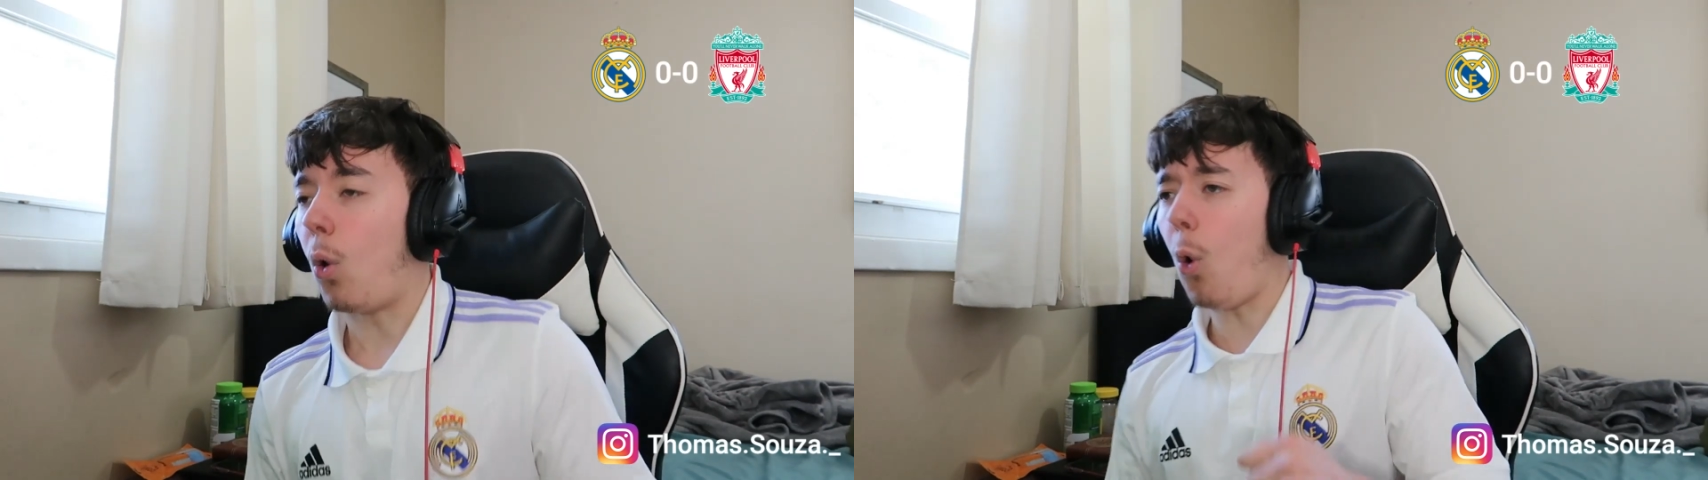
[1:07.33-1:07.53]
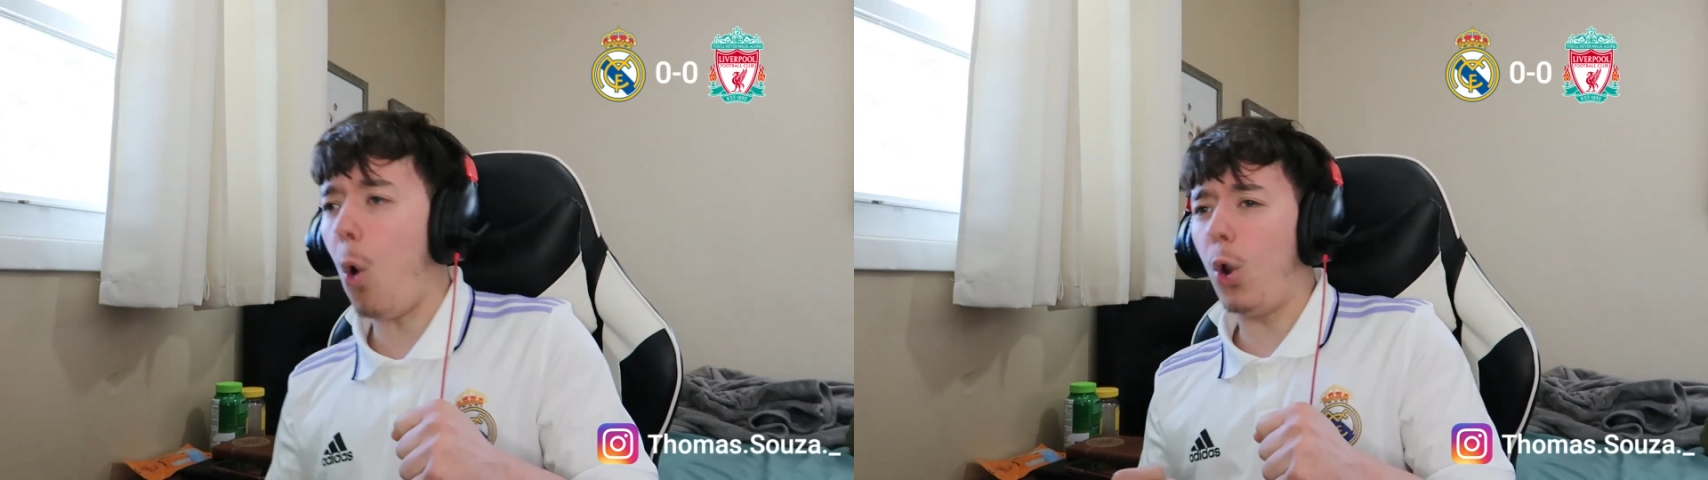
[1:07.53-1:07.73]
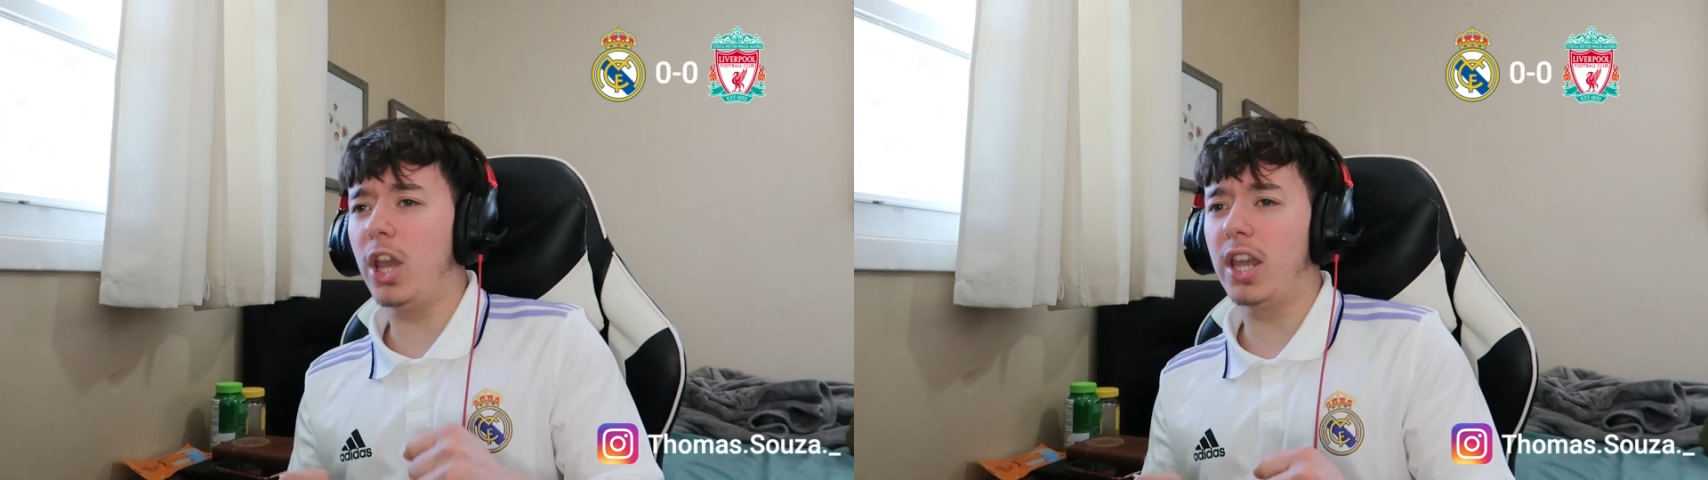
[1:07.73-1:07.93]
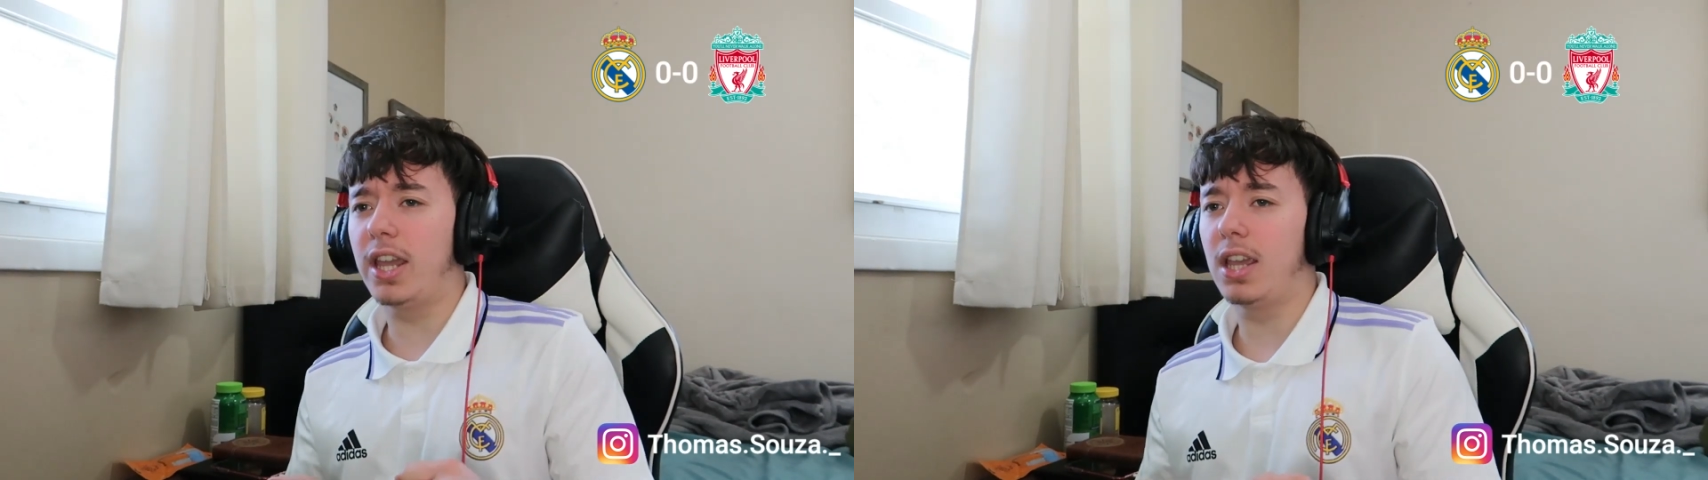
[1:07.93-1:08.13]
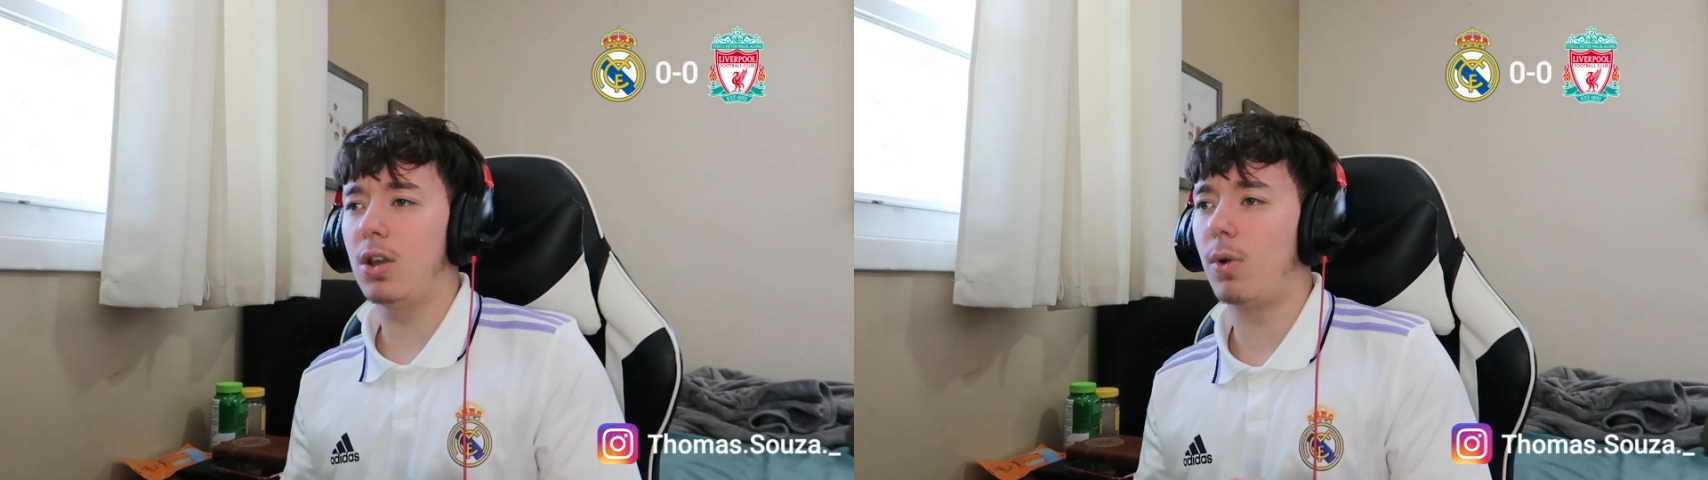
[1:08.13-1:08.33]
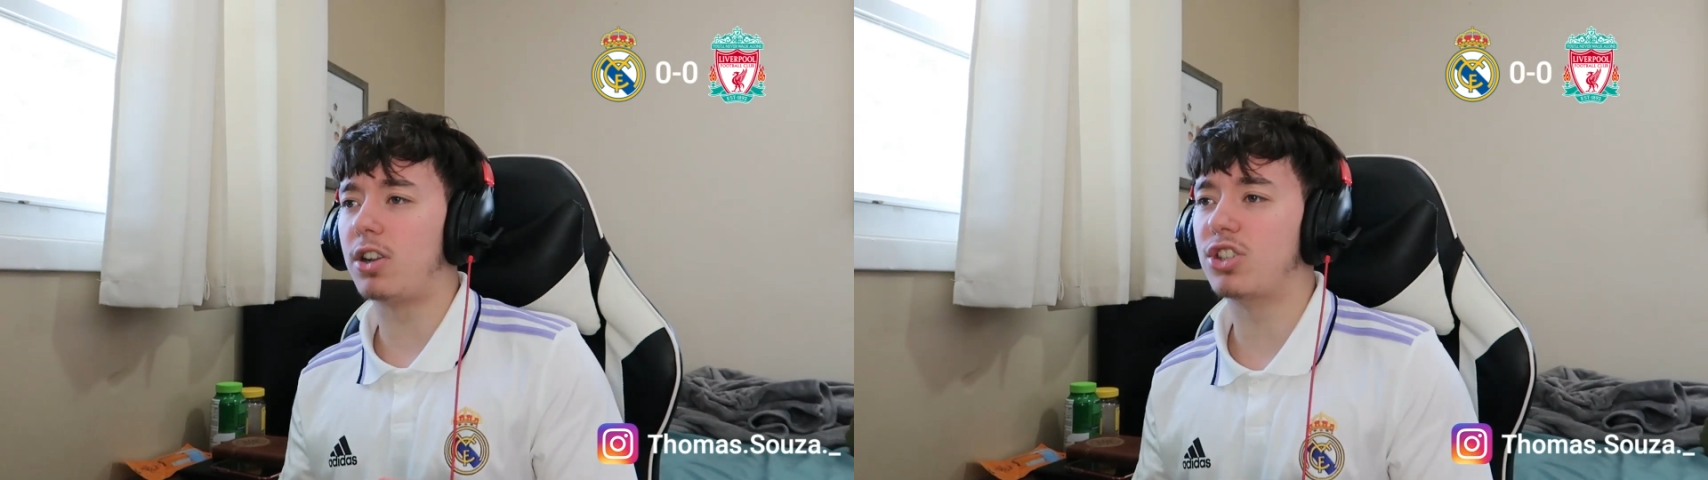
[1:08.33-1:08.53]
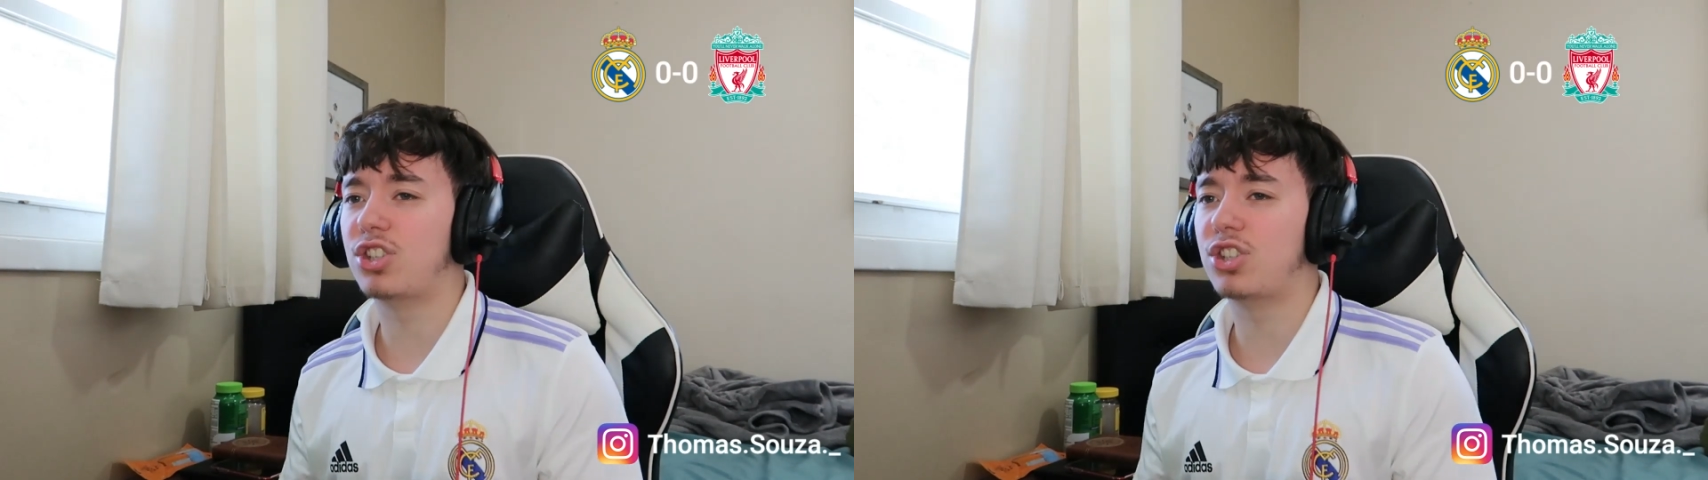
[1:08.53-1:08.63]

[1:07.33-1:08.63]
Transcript: Uy! What a